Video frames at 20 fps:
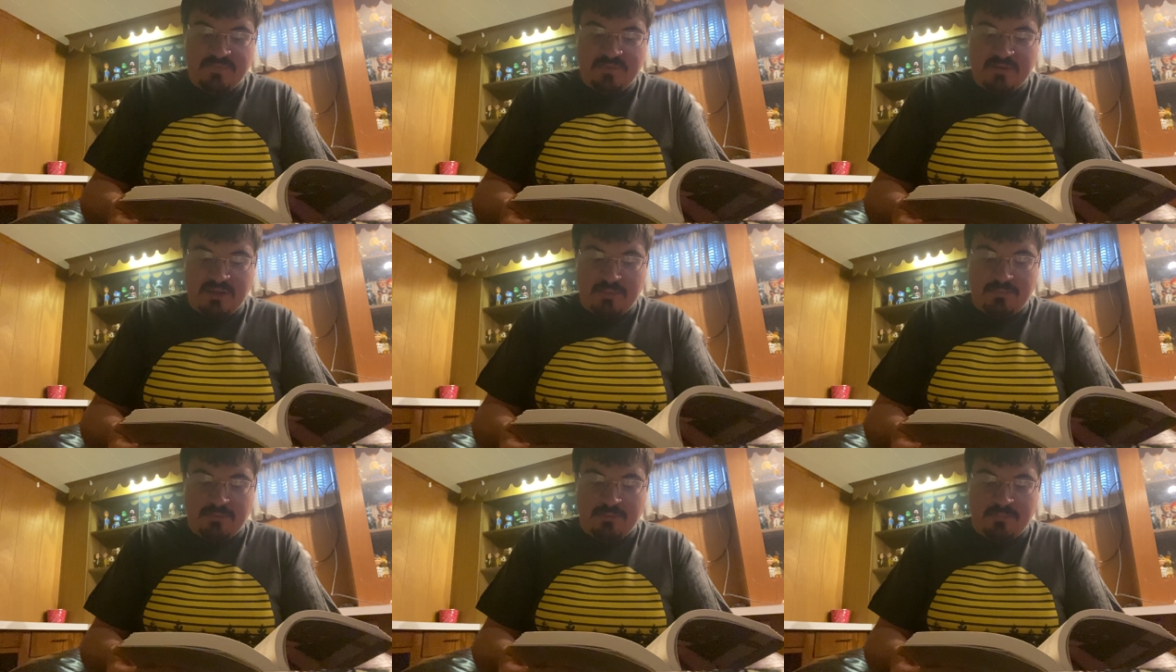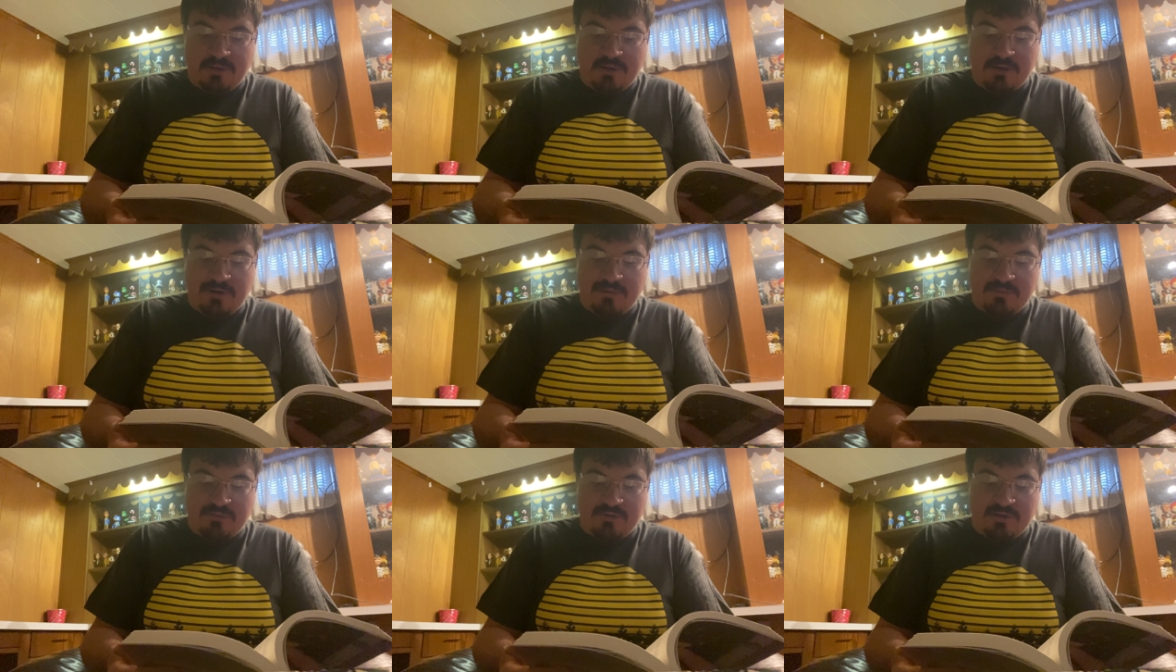I put my
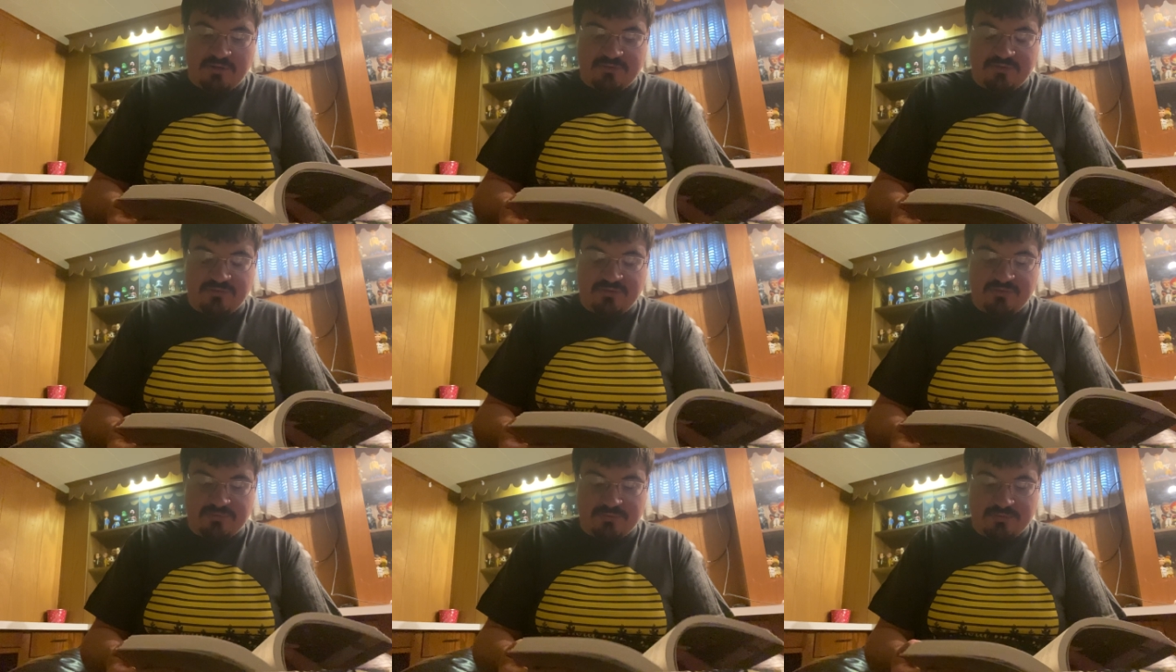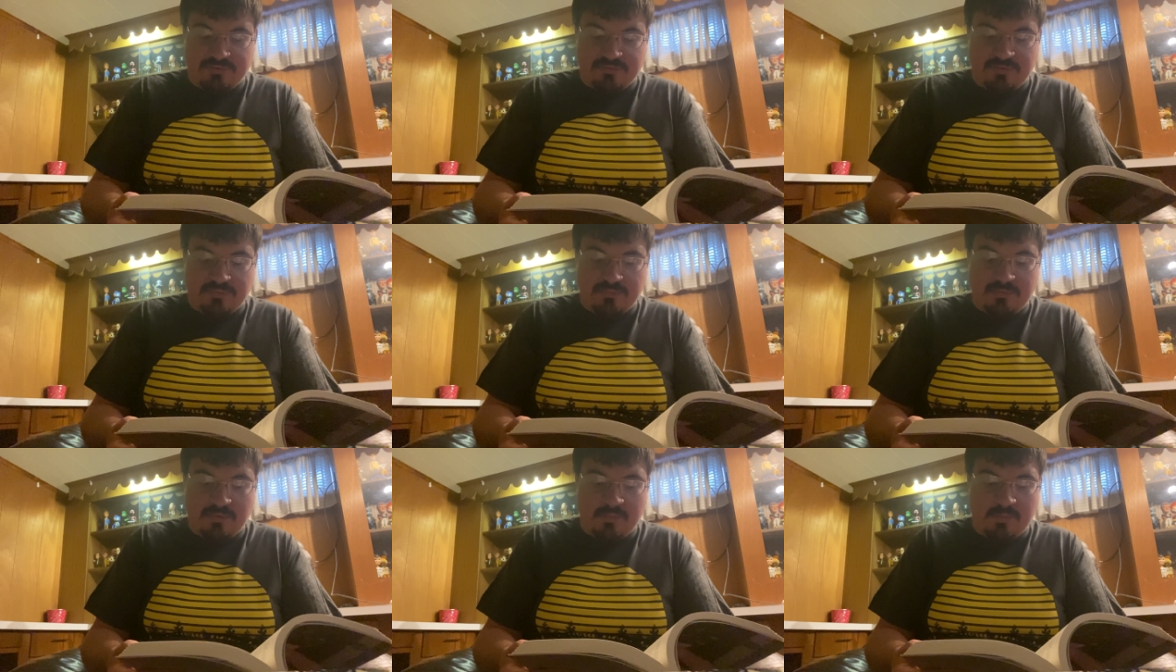arm across his
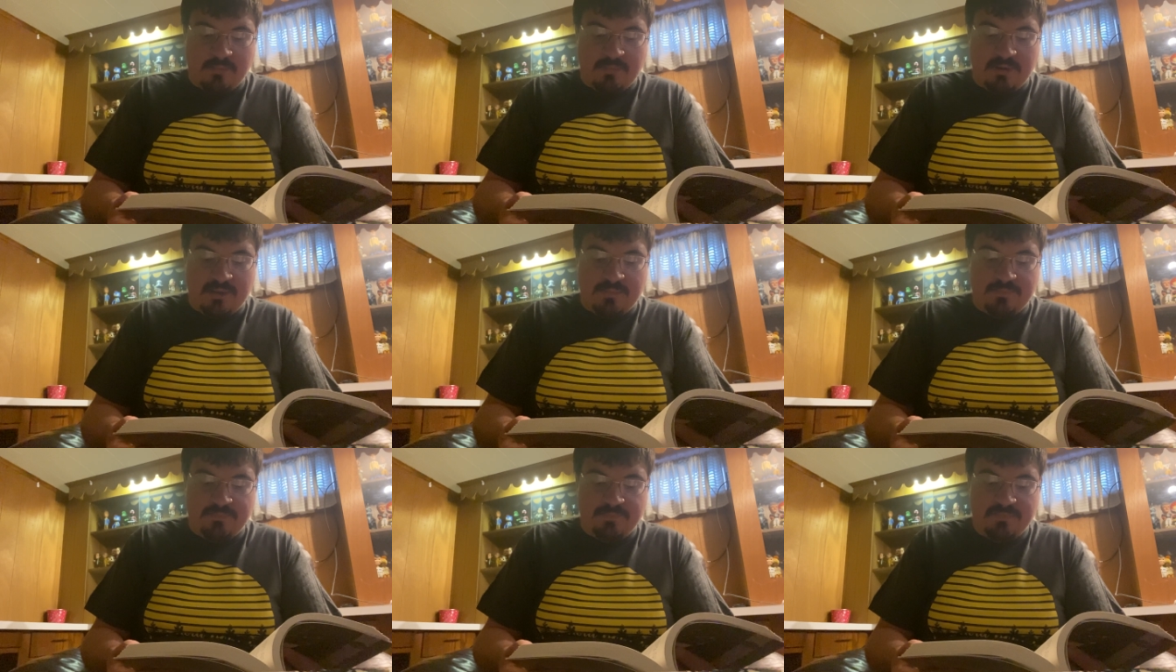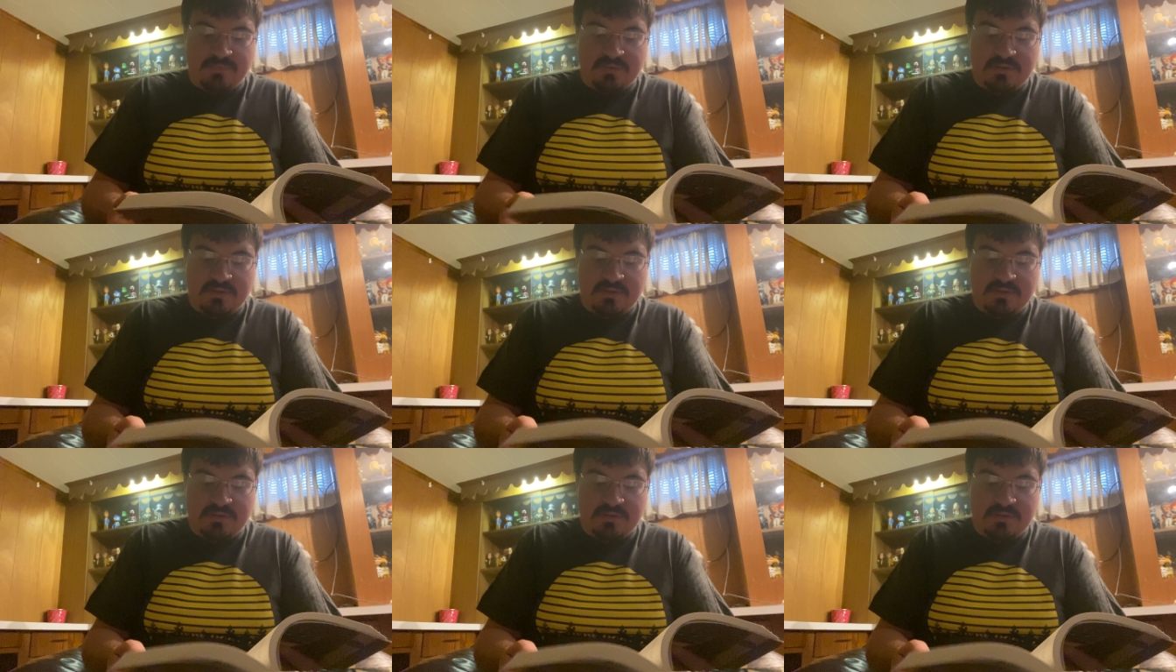shoulders to warm him up.